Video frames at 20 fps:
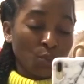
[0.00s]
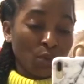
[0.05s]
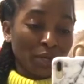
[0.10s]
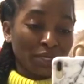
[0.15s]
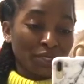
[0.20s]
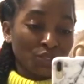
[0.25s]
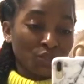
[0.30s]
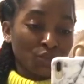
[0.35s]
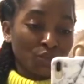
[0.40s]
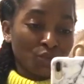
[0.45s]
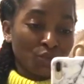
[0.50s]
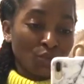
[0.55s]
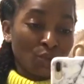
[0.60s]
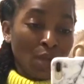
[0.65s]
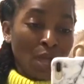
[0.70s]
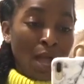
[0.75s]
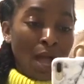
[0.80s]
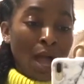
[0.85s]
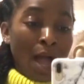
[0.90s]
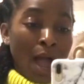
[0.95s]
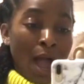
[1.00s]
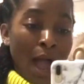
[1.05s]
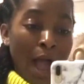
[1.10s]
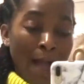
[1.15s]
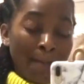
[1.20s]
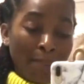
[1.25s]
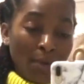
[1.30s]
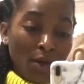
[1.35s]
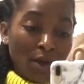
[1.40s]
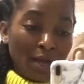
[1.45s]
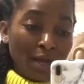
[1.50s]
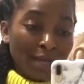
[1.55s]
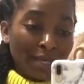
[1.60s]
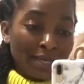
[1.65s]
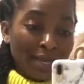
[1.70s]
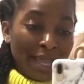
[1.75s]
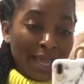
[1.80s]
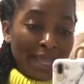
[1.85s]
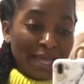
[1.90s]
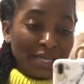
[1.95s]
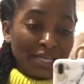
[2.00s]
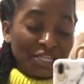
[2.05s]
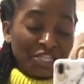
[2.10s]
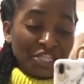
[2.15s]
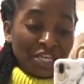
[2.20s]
wanted to hop on and